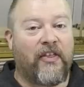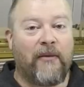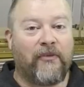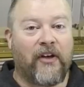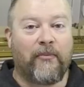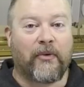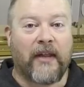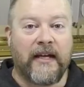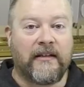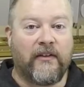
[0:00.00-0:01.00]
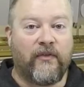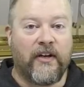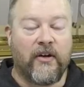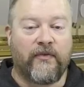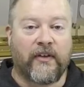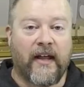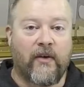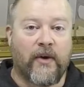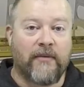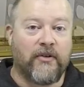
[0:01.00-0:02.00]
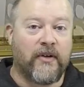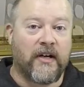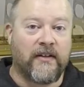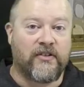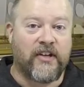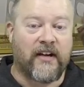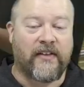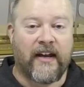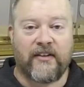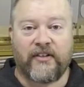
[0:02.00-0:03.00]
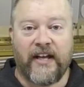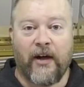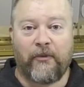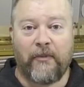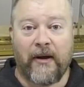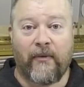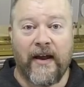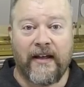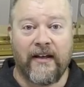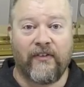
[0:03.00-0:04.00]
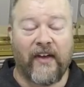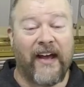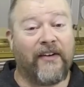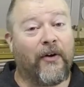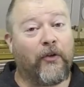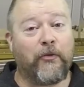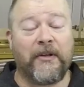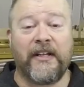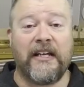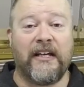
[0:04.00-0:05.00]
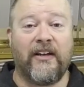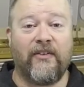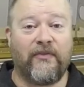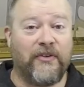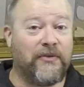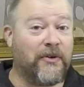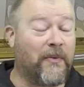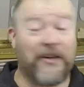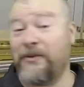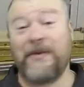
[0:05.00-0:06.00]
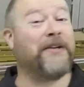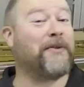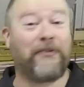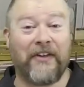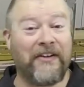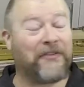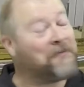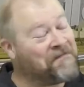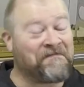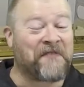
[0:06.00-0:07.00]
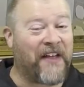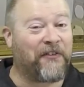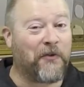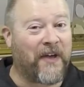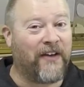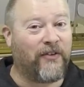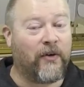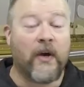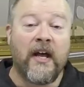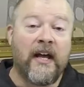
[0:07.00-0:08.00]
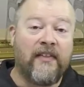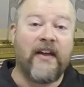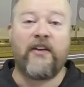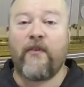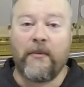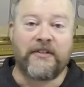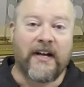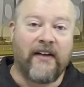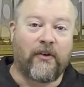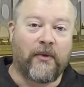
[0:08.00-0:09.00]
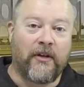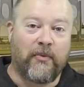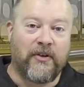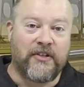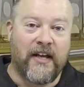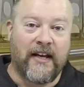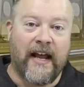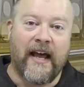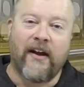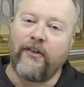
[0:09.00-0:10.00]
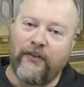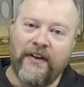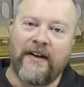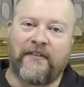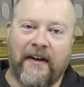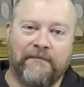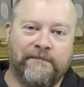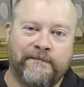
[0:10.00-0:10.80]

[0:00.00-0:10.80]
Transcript: thumbs up or like this video if you like what I'm doing on this channel, that actually helps my rankings. And ultimately, if you don't want to do any of those things, that's okay too. Thank you very much, guys. I really appreciate it, and I'll see you next time.